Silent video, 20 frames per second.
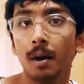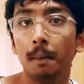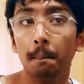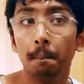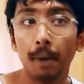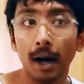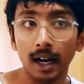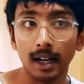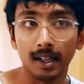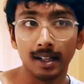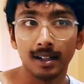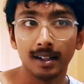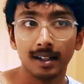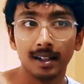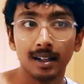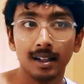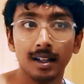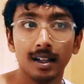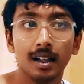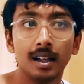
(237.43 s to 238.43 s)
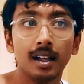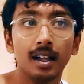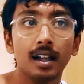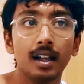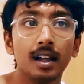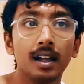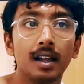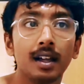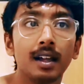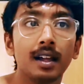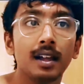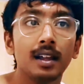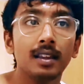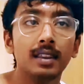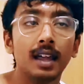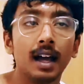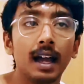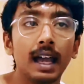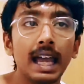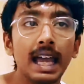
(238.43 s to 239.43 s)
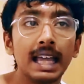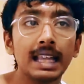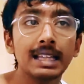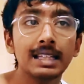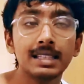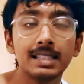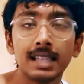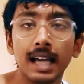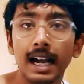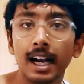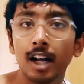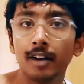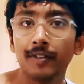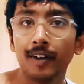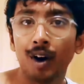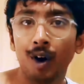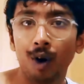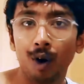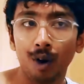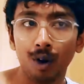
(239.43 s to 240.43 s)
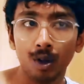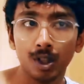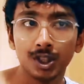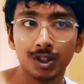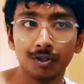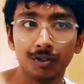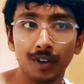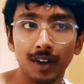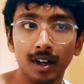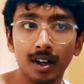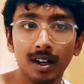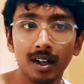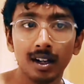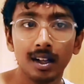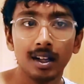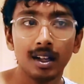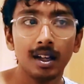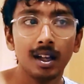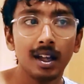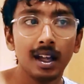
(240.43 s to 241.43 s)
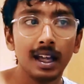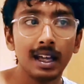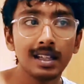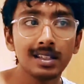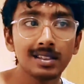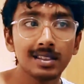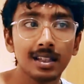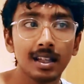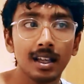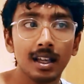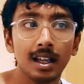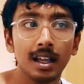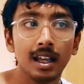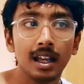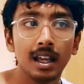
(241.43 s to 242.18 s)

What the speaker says: But the inside of a hollow sphere is